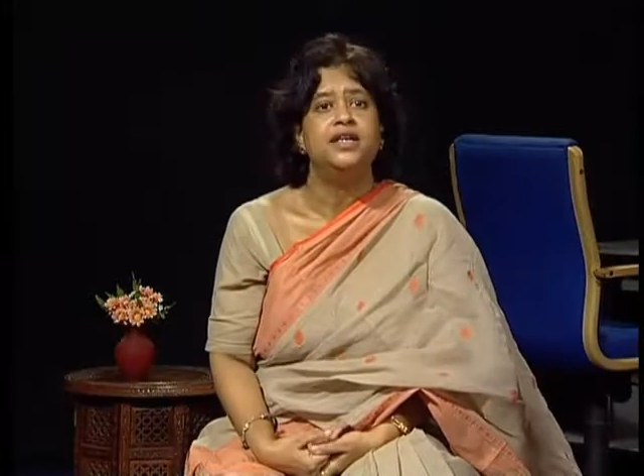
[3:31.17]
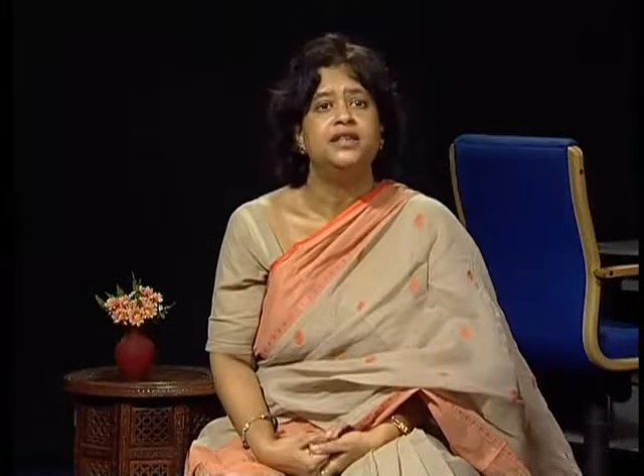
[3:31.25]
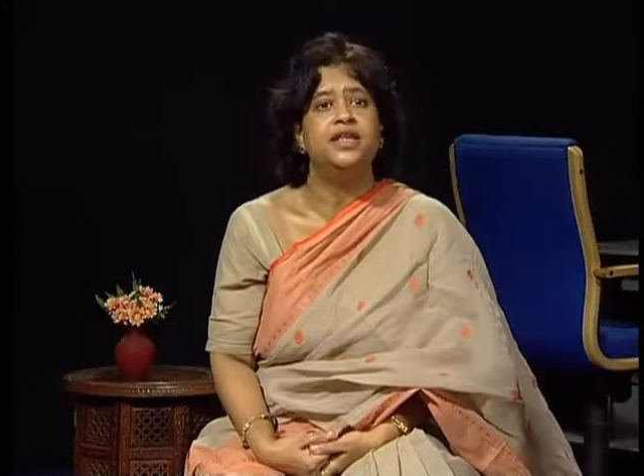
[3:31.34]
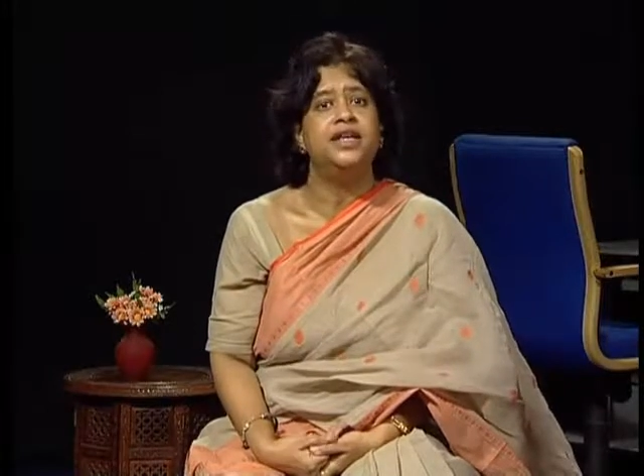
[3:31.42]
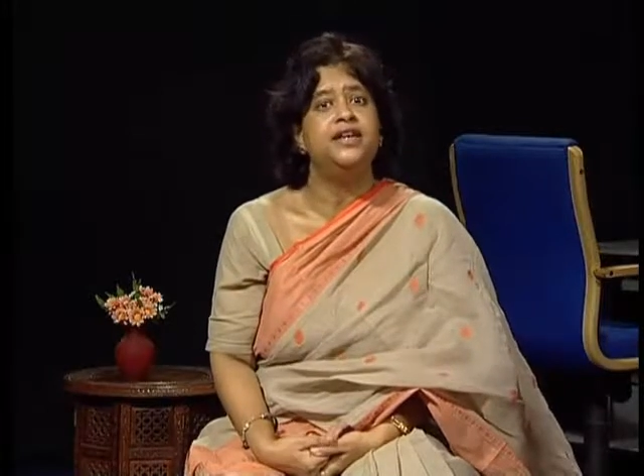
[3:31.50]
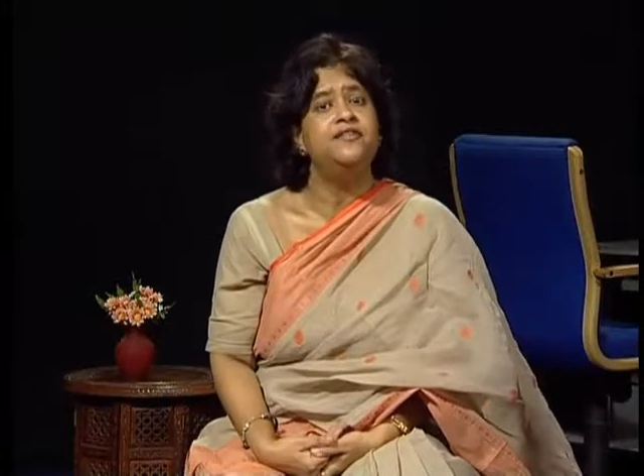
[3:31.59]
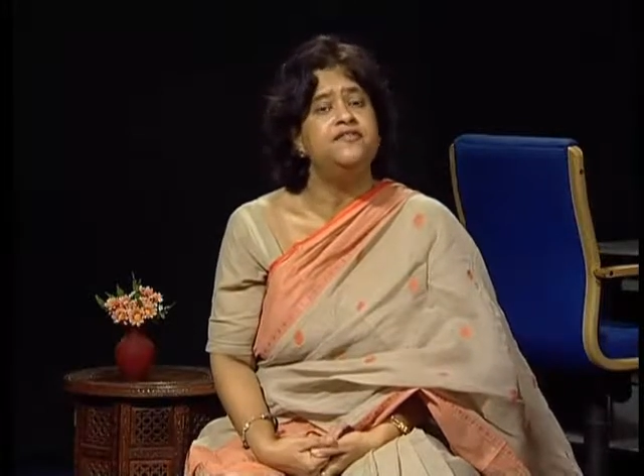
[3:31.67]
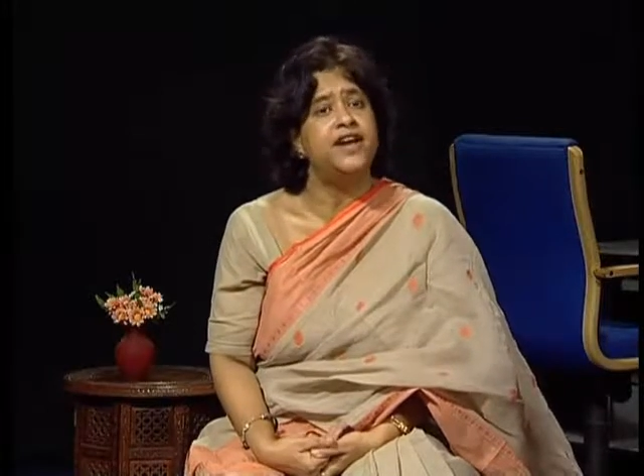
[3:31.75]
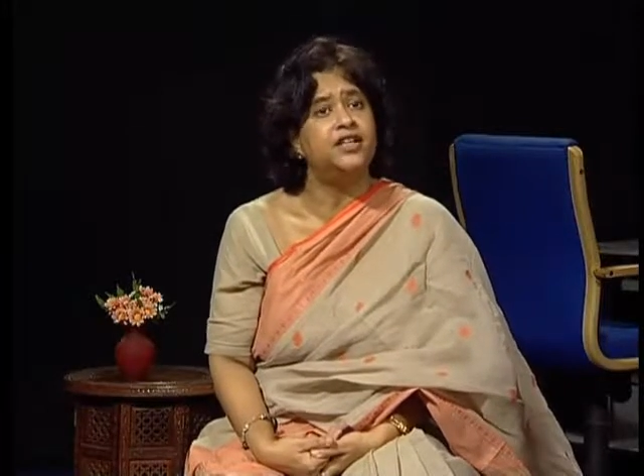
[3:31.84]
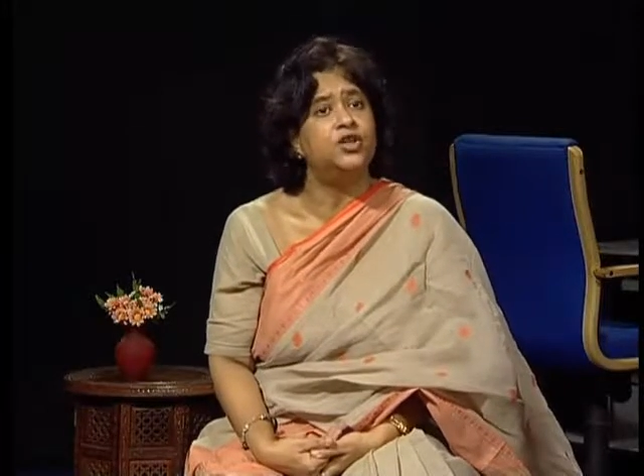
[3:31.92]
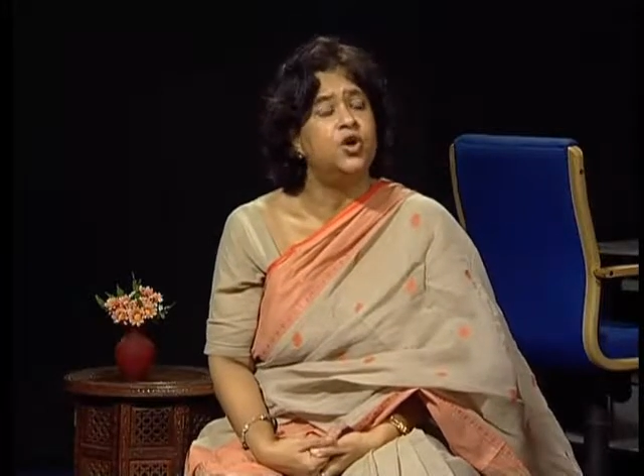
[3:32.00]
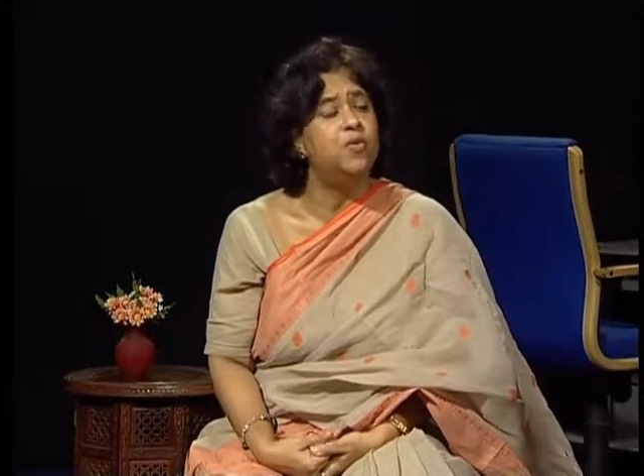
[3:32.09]
They in
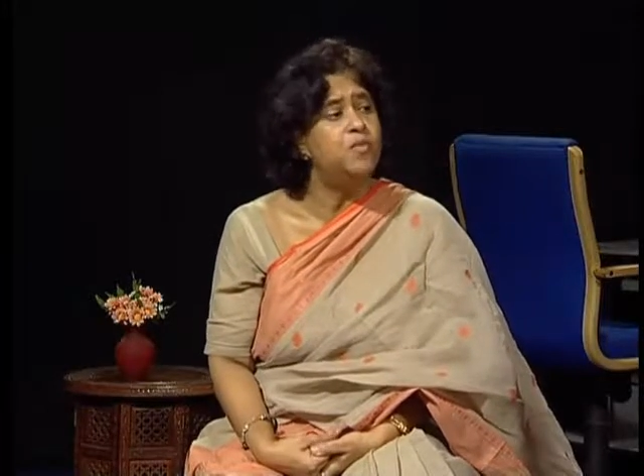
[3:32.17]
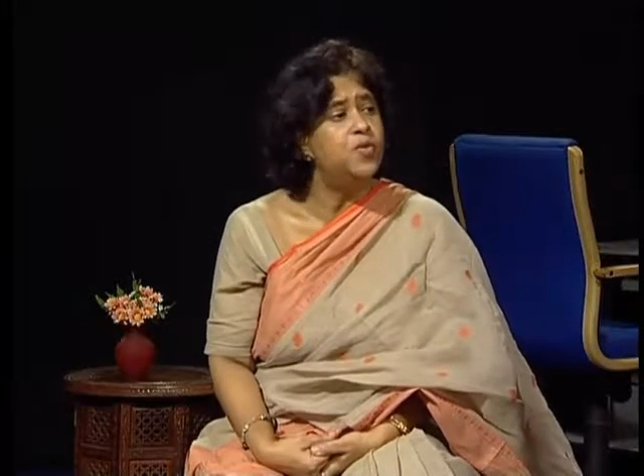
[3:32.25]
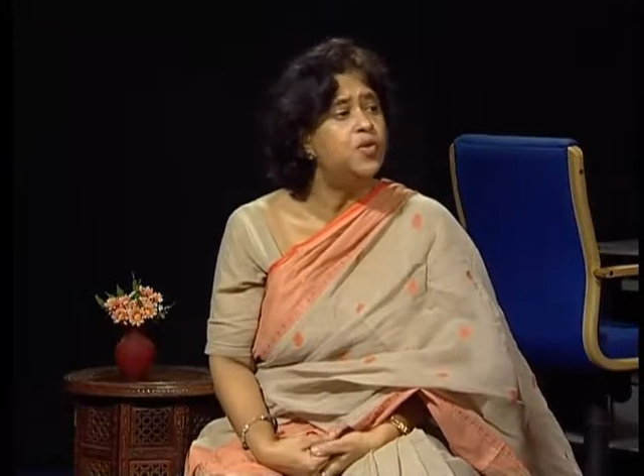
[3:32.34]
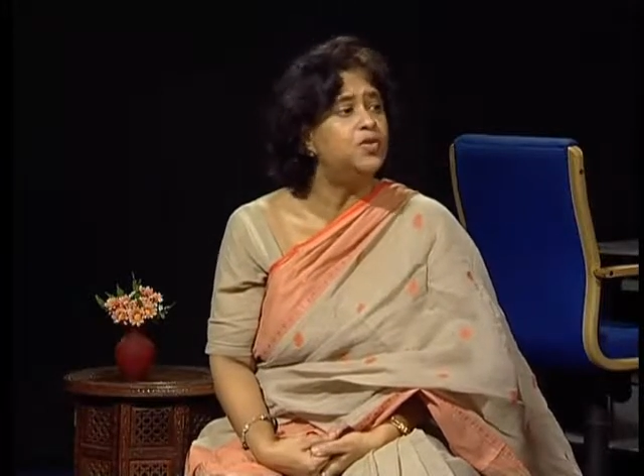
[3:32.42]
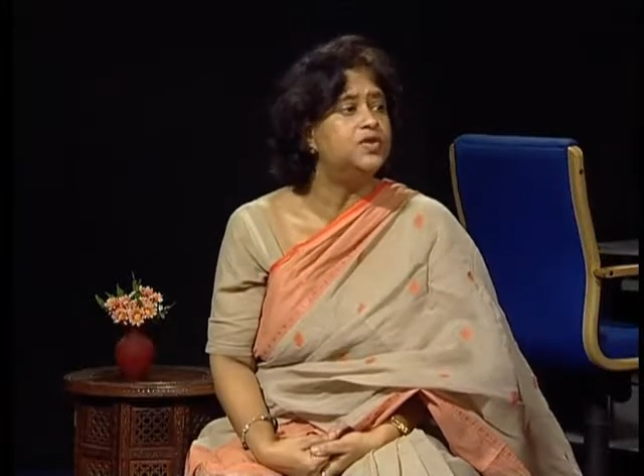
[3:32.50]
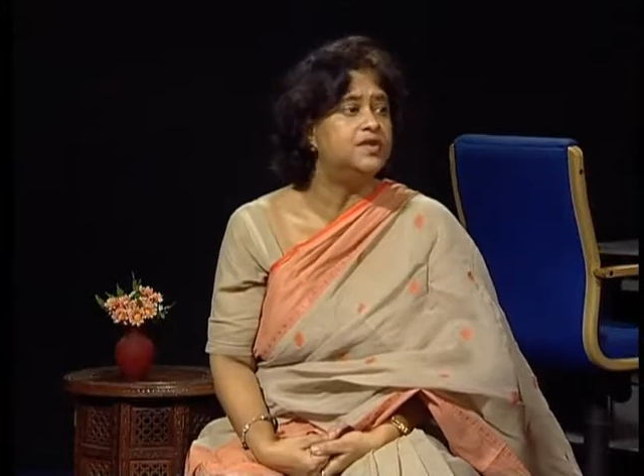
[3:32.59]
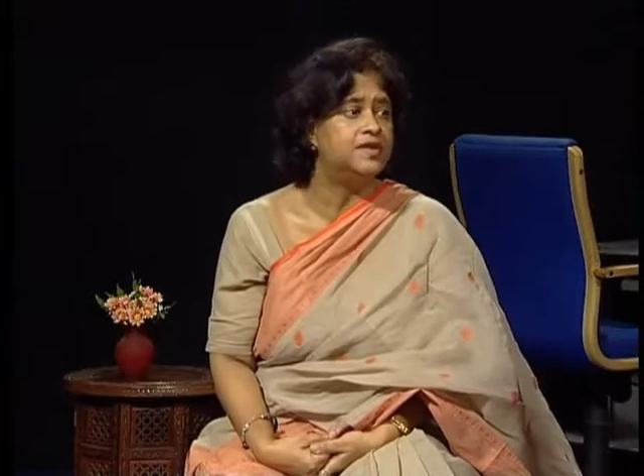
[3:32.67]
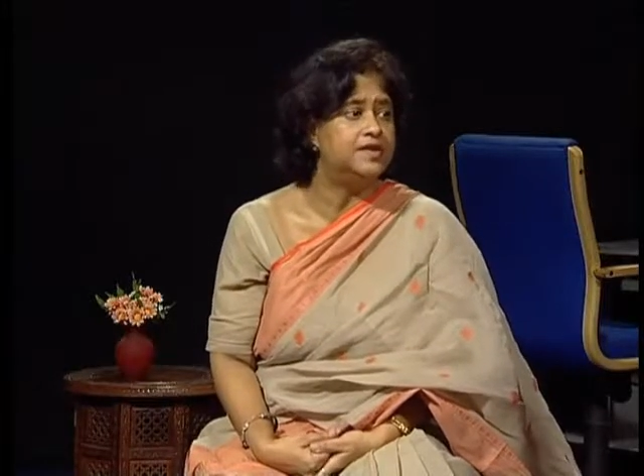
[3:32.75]
fact composed